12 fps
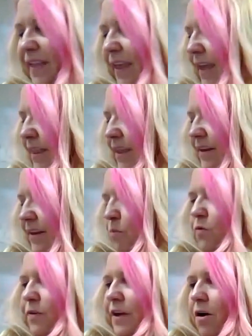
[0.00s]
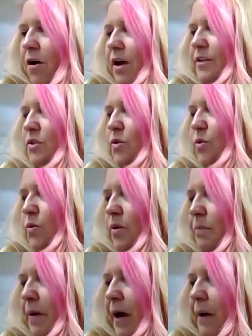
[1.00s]
And then moving on to
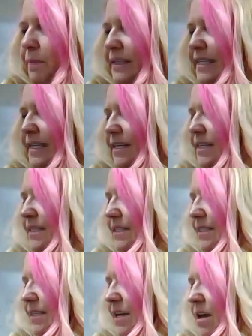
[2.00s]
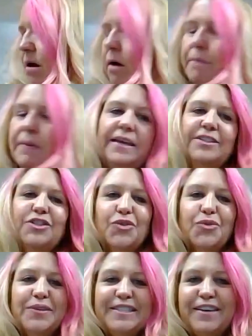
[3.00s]
the popliteus on page
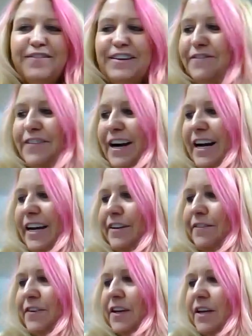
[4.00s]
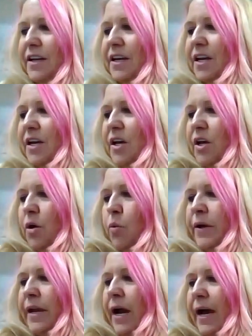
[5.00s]
375.
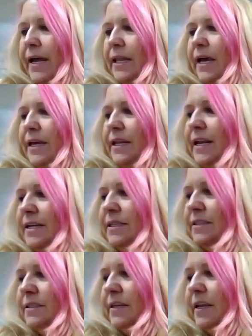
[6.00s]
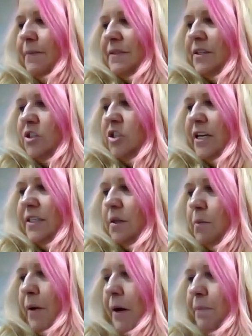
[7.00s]
We highlighted, as its name suggests, the
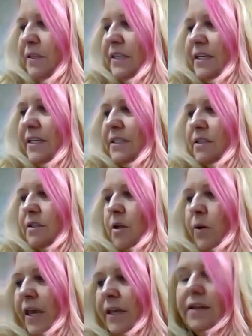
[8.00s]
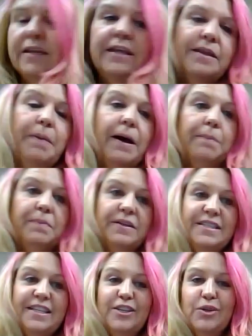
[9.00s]
popliteus is located in the
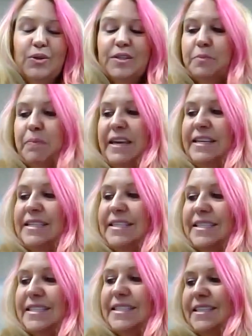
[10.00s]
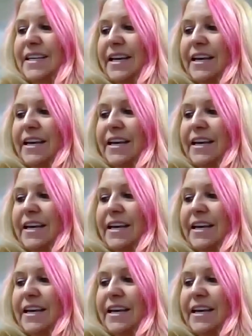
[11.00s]
popliteal space.